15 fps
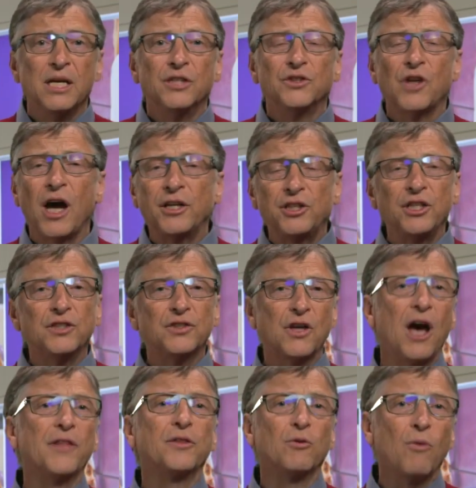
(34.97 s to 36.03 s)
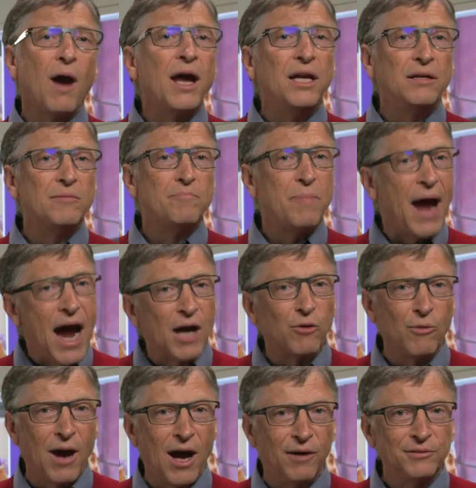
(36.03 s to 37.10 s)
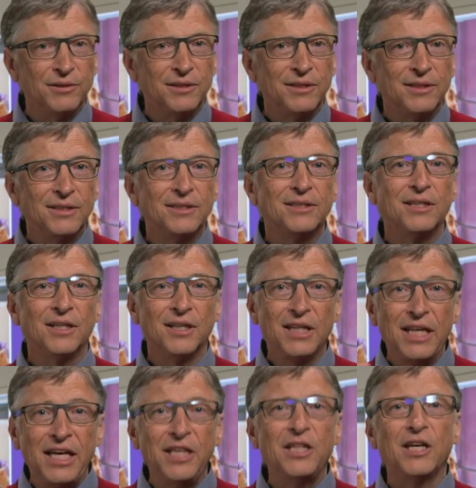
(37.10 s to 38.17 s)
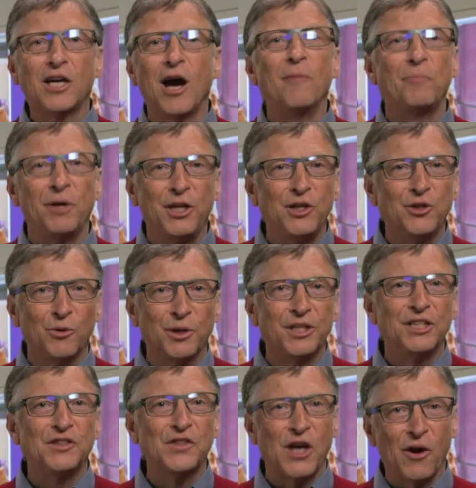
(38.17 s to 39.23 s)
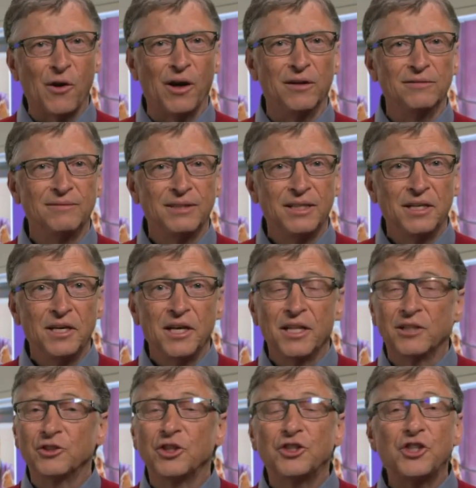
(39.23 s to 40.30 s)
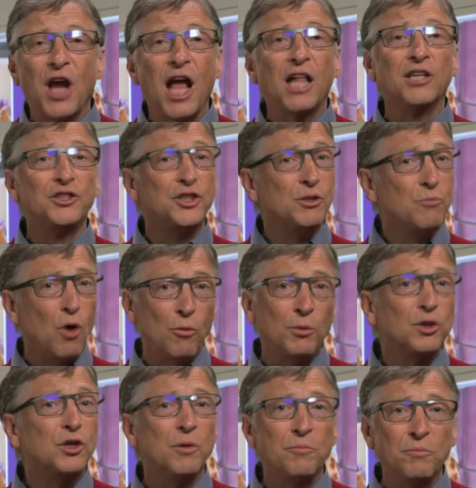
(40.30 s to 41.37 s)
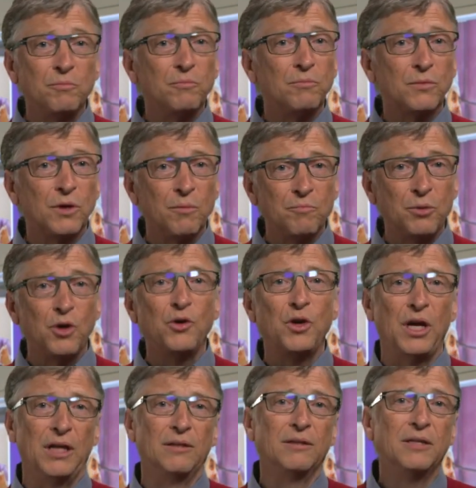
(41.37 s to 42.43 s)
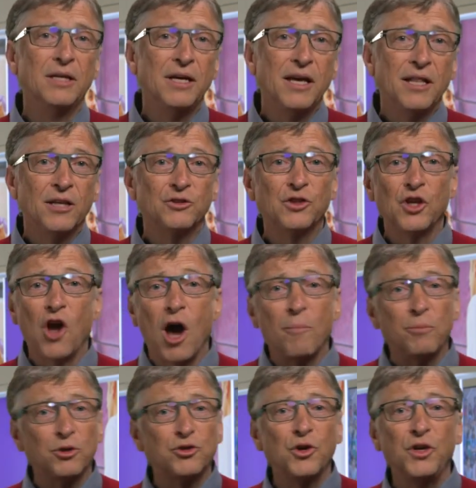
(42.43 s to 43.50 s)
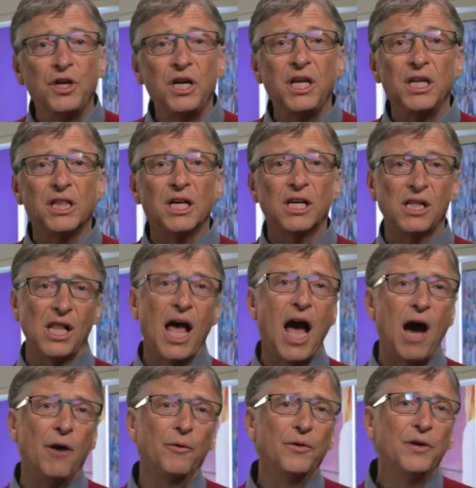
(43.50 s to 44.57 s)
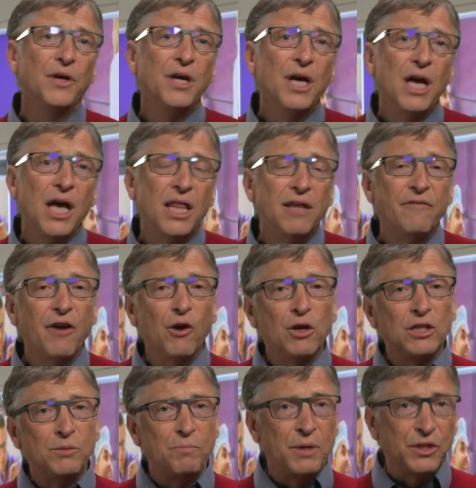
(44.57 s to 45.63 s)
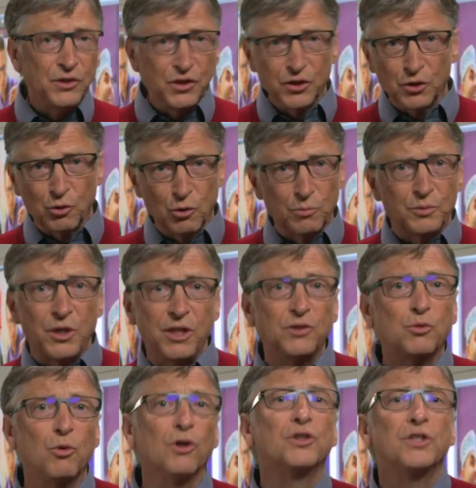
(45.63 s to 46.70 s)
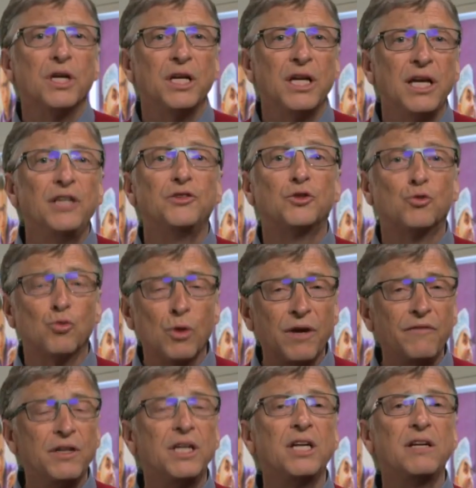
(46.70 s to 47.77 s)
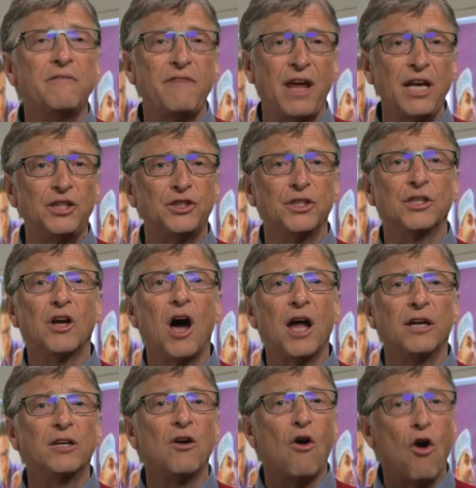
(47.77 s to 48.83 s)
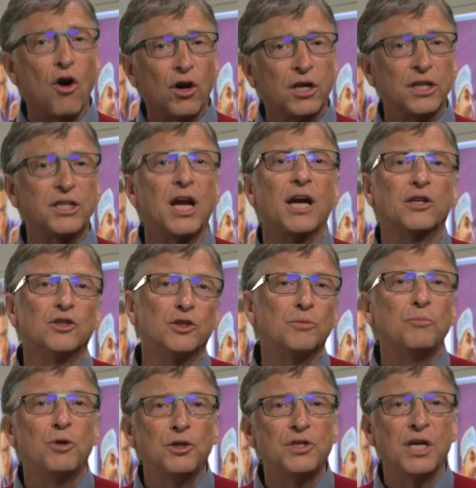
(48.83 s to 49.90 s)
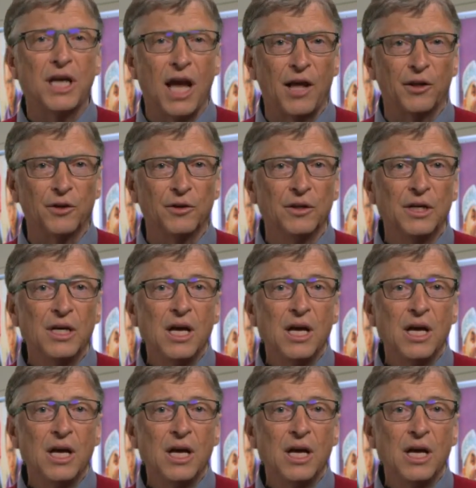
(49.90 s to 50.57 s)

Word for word: Satya's got the right background to lead the company during this era. There's a challenge in mobile com computing. There's an opportunity in the cloud. And the various business groups he's worked in, he's driven innovation, gotten architectures put together